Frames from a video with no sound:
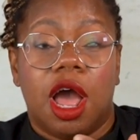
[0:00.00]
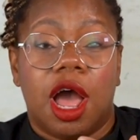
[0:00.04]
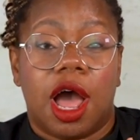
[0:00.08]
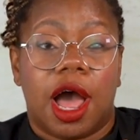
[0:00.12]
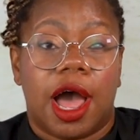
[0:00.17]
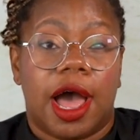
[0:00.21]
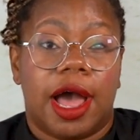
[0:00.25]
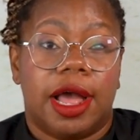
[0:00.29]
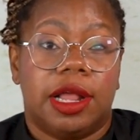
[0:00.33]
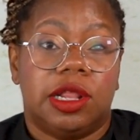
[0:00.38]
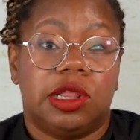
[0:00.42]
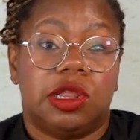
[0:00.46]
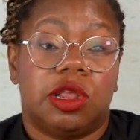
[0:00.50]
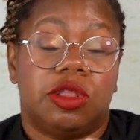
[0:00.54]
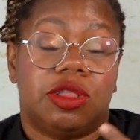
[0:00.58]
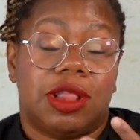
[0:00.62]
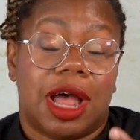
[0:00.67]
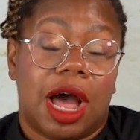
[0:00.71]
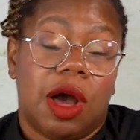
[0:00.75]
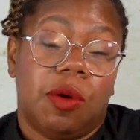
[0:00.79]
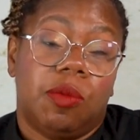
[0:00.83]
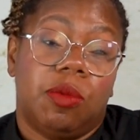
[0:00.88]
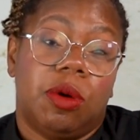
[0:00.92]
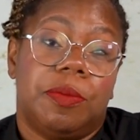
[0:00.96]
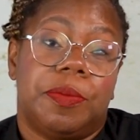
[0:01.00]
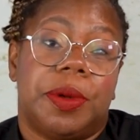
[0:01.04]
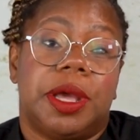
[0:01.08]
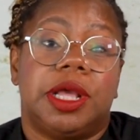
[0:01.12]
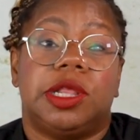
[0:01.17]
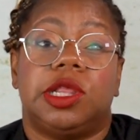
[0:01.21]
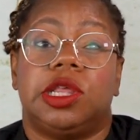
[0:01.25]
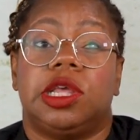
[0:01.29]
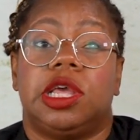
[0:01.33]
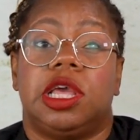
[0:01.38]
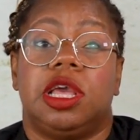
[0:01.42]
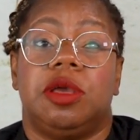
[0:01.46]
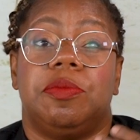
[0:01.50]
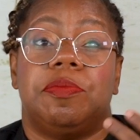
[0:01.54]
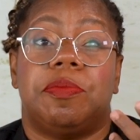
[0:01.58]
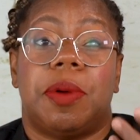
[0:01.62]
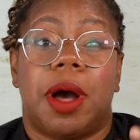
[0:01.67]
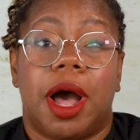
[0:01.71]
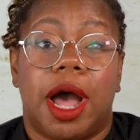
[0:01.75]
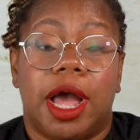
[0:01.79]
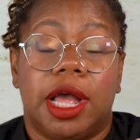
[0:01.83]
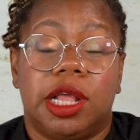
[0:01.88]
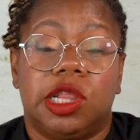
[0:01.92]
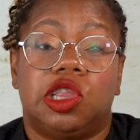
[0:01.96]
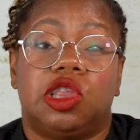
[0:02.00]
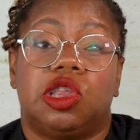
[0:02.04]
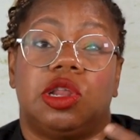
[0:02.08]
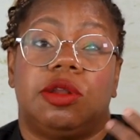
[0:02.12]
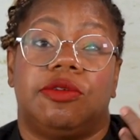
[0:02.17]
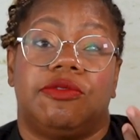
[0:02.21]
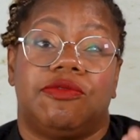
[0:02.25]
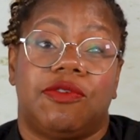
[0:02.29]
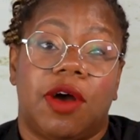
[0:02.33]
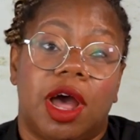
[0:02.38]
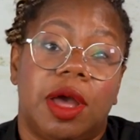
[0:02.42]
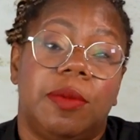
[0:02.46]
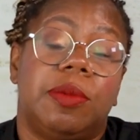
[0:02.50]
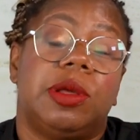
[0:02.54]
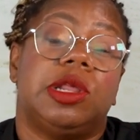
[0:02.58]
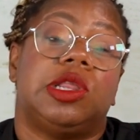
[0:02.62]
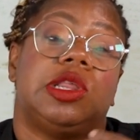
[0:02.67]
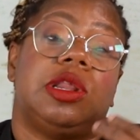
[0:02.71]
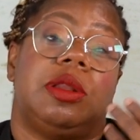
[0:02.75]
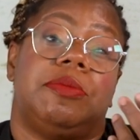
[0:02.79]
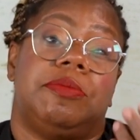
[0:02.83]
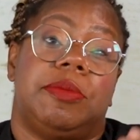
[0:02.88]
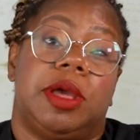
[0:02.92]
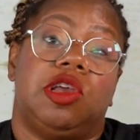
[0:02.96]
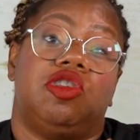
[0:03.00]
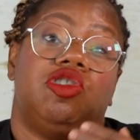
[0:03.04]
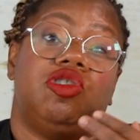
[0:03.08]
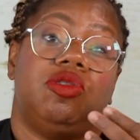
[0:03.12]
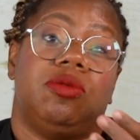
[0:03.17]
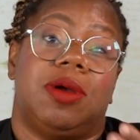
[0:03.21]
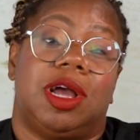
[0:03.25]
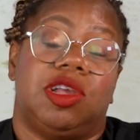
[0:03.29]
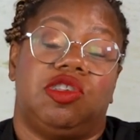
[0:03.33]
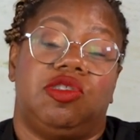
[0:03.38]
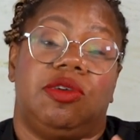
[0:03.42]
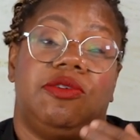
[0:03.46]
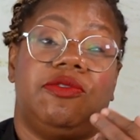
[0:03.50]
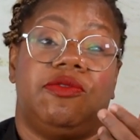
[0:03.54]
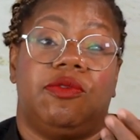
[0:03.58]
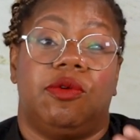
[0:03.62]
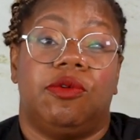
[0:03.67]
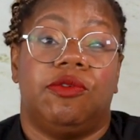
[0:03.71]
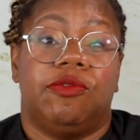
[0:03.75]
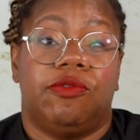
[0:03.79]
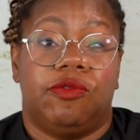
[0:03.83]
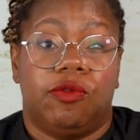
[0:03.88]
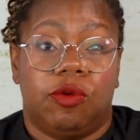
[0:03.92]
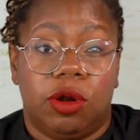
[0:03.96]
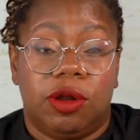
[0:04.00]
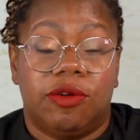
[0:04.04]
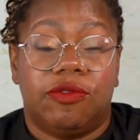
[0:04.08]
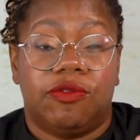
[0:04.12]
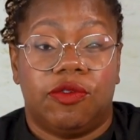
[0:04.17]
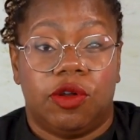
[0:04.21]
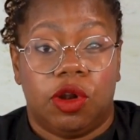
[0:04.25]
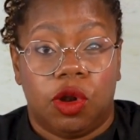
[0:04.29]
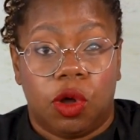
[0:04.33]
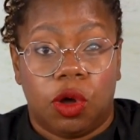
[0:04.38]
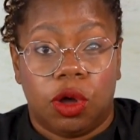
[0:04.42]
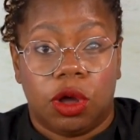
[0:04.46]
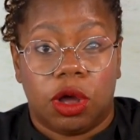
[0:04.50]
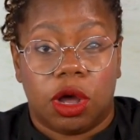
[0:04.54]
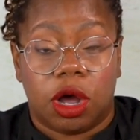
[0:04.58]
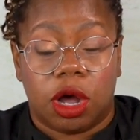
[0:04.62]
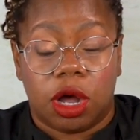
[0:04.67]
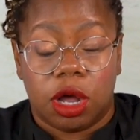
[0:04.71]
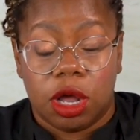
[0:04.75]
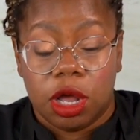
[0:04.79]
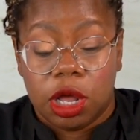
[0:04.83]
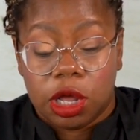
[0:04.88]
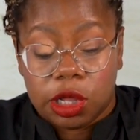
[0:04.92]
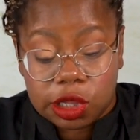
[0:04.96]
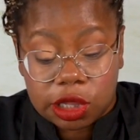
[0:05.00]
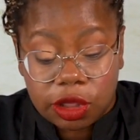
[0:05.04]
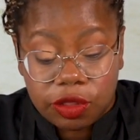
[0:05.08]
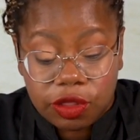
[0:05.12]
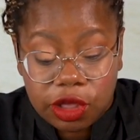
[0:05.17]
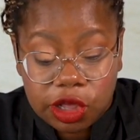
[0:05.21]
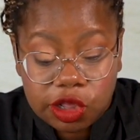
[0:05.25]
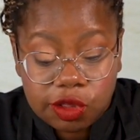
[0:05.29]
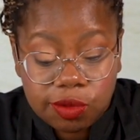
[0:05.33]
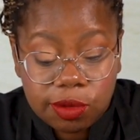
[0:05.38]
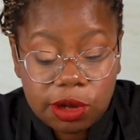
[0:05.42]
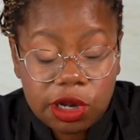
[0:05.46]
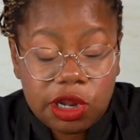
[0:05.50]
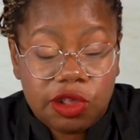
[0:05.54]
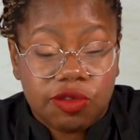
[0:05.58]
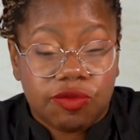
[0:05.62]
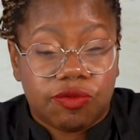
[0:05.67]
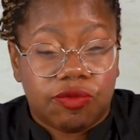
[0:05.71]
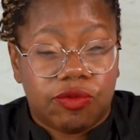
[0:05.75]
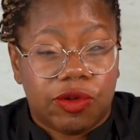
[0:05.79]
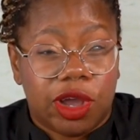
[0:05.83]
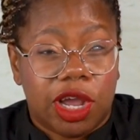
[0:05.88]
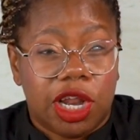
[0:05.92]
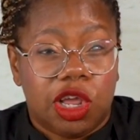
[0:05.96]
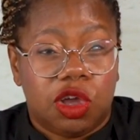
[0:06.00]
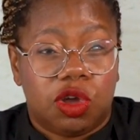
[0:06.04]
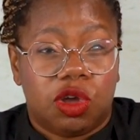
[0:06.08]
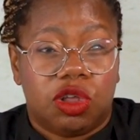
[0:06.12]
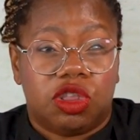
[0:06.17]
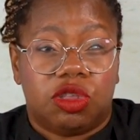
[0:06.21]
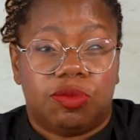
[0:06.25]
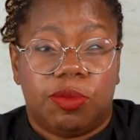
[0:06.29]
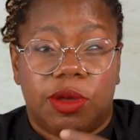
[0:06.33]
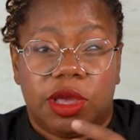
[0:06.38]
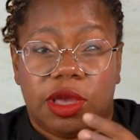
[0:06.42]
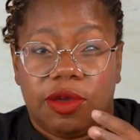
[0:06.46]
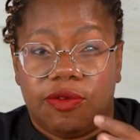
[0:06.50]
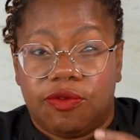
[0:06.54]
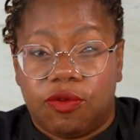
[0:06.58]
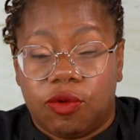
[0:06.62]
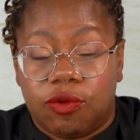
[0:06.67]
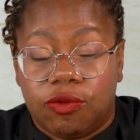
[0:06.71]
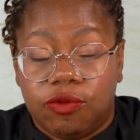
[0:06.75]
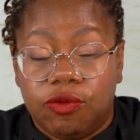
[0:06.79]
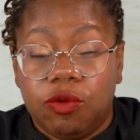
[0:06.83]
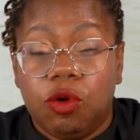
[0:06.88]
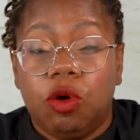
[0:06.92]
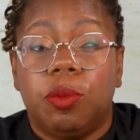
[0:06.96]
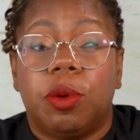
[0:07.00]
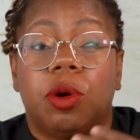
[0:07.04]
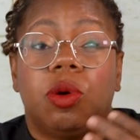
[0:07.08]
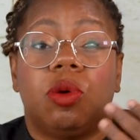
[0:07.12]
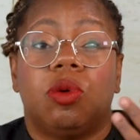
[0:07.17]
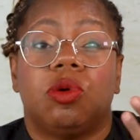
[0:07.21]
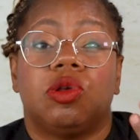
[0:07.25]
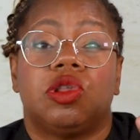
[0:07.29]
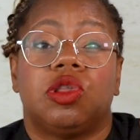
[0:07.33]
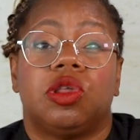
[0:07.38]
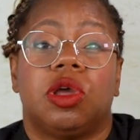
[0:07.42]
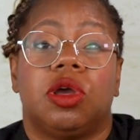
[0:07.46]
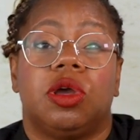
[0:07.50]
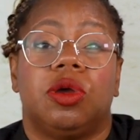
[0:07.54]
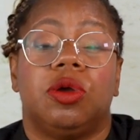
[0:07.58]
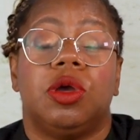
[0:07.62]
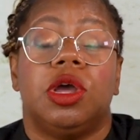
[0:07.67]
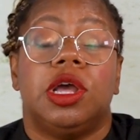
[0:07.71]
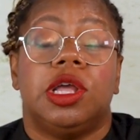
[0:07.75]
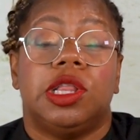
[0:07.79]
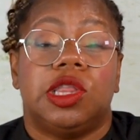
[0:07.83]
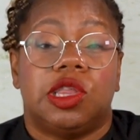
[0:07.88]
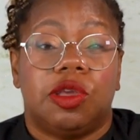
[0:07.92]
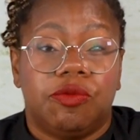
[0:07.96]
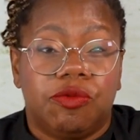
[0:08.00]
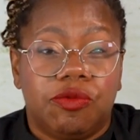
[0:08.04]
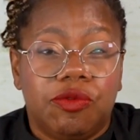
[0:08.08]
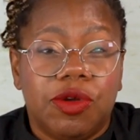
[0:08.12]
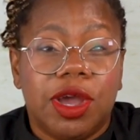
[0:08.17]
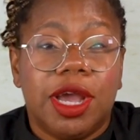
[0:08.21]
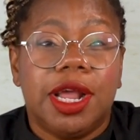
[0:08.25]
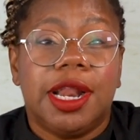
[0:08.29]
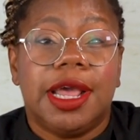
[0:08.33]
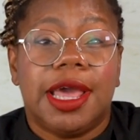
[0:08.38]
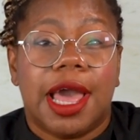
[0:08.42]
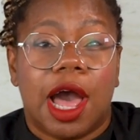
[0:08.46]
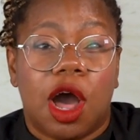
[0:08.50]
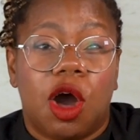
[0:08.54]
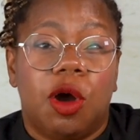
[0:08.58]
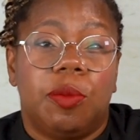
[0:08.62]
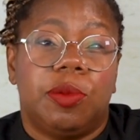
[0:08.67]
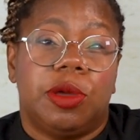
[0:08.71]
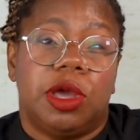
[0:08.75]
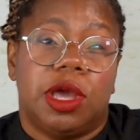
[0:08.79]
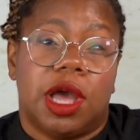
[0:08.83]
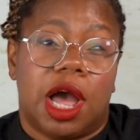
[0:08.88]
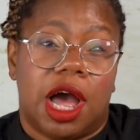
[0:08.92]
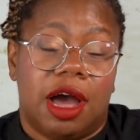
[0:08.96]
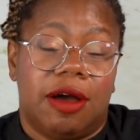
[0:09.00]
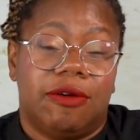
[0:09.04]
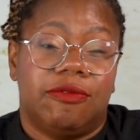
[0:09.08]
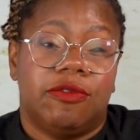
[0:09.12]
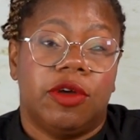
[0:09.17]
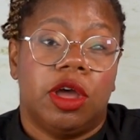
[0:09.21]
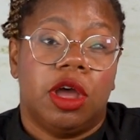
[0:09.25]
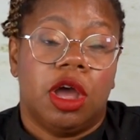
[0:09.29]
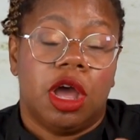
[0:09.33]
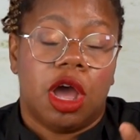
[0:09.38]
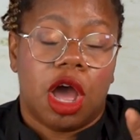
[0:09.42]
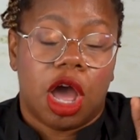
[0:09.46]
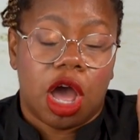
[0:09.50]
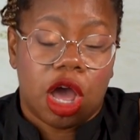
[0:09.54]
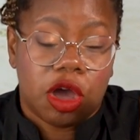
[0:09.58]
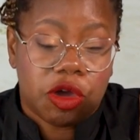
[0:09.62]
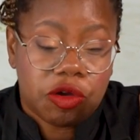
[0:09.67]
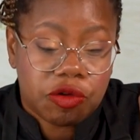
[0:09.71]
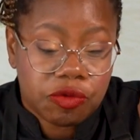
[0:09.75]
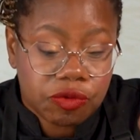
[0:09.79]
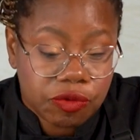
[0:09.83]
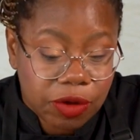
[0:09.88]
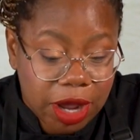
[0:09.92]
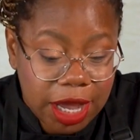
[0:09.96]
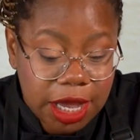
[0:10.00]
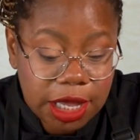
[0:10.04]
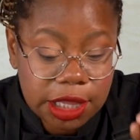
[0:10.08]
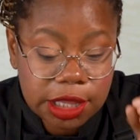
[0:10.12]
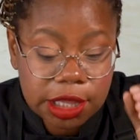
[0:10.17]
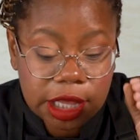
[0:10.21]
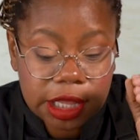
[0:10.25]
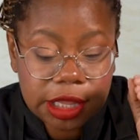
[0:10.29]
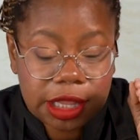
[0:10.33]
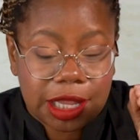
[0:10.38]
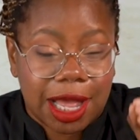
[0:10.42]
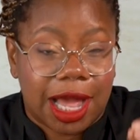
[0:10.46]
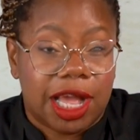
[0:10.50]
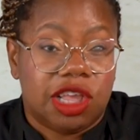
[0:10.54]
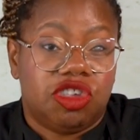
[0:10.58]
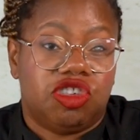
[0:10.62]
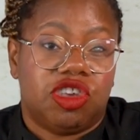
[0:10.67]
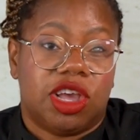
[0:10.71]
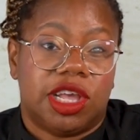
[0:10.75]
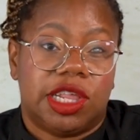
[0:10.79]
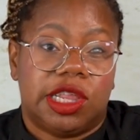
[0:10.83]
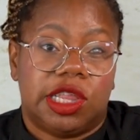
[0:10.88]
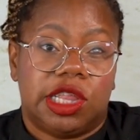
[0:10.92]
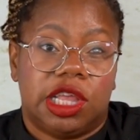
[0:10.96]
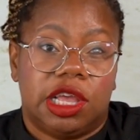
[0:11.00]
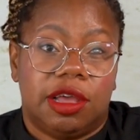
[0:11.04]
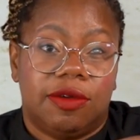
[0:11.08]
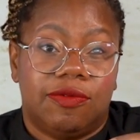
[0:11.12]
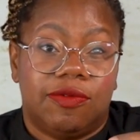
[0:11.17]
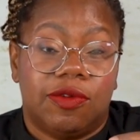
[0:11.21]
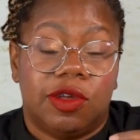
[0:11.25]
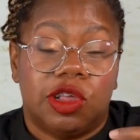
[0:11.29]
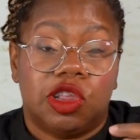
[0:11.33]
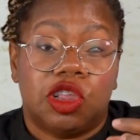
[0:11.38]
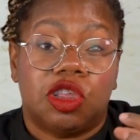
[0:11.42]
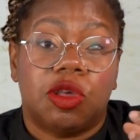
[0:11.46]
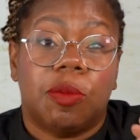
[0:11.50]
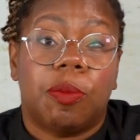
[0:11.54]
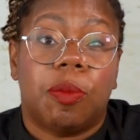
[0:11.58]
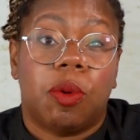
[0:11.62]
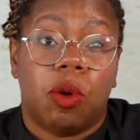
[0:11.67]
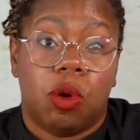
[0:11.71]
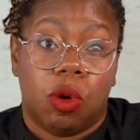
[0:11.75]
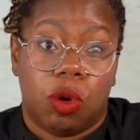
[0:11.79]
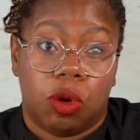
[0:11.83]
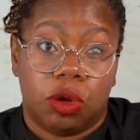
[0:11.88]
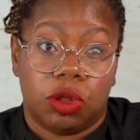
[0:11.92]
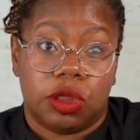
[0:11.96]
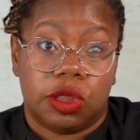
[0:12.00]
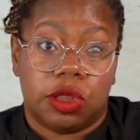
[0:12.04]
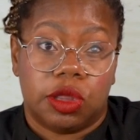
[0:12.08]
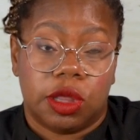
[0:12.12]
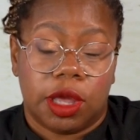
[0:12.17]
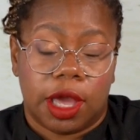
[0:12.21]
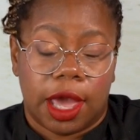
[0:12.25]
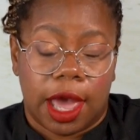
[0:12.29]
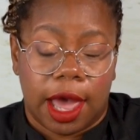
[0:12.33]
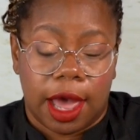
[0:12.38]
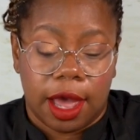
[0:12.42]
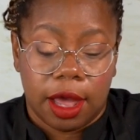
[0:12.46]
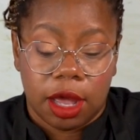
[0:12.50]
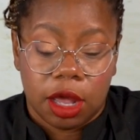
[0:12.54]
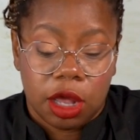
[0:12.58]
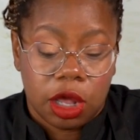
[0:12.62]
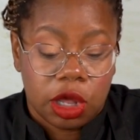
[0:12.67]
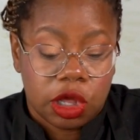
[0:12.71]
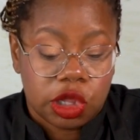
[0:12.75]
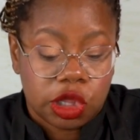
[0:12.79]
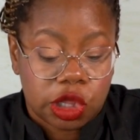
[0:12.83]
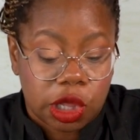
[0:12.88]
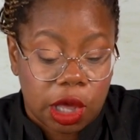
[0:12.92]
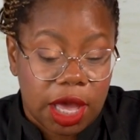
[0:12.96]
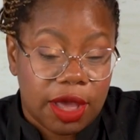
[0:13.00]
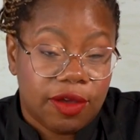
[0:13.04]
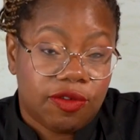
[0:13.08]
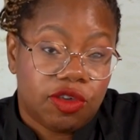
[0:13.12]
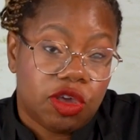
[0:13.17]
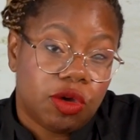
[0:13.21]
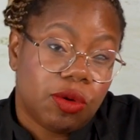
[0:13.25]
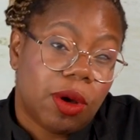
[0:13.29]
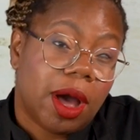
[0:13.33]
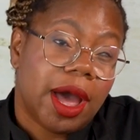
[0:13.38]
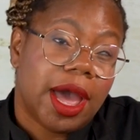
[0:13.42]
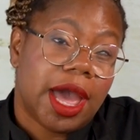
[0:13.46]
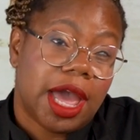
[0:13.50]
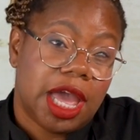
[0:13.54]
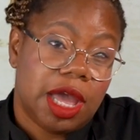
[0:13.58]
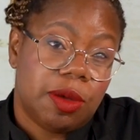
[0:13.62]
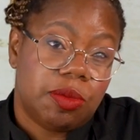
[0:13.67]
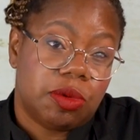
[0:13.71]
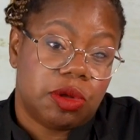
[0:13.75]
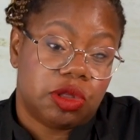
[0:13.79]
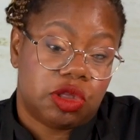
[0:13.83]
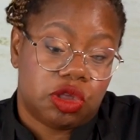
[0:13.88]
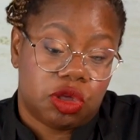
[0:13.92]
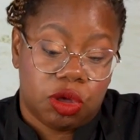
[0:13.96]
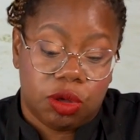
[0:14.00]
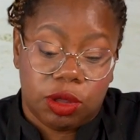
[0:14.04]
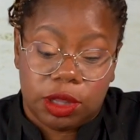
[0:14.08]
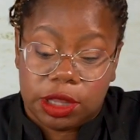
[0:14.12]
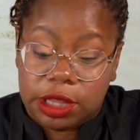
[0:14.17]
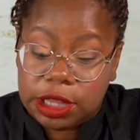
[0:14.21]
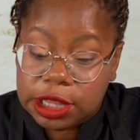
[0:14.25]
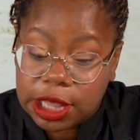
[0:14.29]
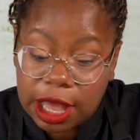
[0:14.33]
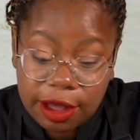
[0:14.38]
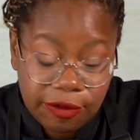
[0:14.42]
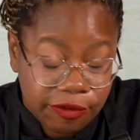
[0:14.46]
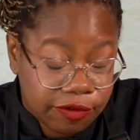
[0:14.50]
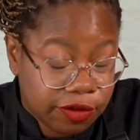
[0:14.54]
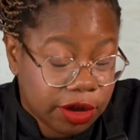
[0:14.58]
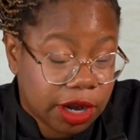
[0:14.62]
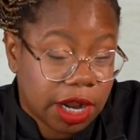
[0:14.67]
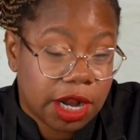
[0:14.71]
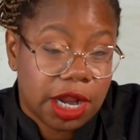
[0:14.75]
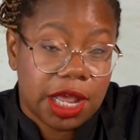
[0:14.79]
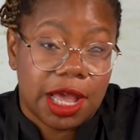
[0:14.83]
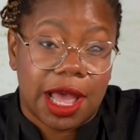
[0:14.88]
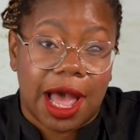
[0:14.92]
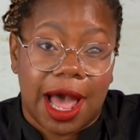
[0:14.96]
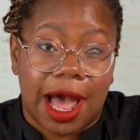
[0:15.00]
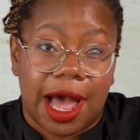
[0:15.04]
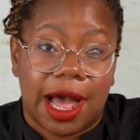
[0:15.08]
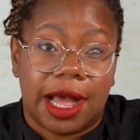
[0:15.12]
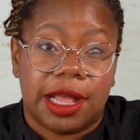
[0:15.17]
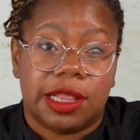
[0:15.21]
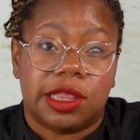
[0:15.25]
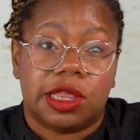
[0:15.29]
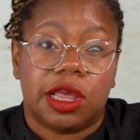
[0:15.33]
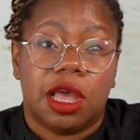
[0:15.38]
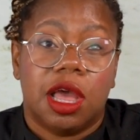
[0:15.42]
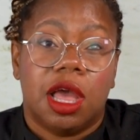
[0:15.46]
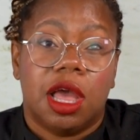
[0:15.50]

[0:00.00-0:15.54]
And that one basically binds to the fibers and it makes you actually feel fuller for longer. So this one is really good to make you feel full, but also to really help you have a great digestive support. Yeah, so if you are able to, definitely add